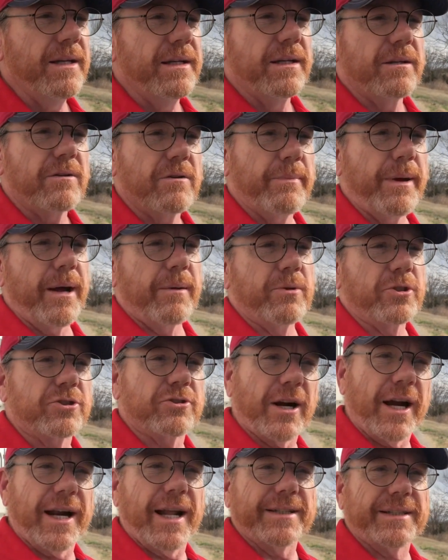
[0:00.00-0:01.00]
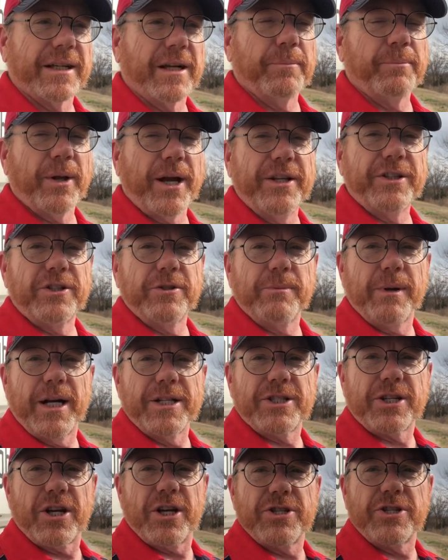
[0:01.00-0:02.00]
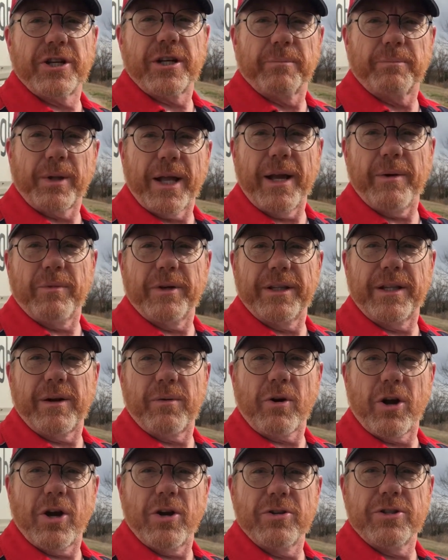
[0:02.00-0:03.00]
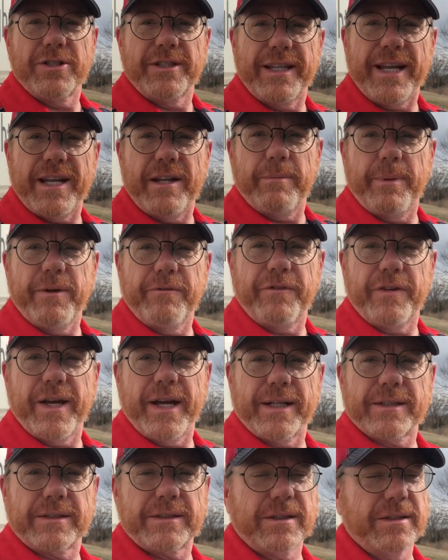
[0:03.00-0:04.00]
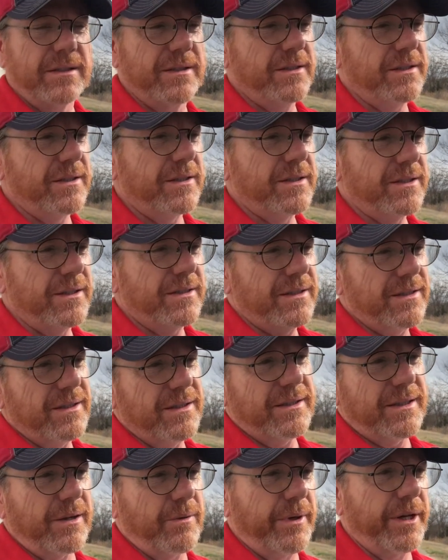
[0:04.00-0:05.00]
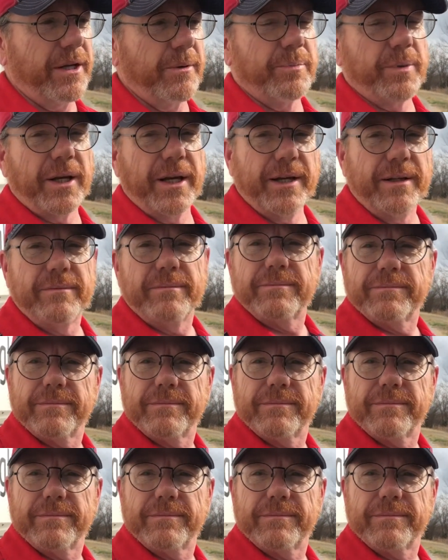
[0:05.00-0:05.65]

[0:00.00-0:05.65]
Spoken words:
Remember, try not to complain too much, because you complain when the roads need to be fixed, and then we complain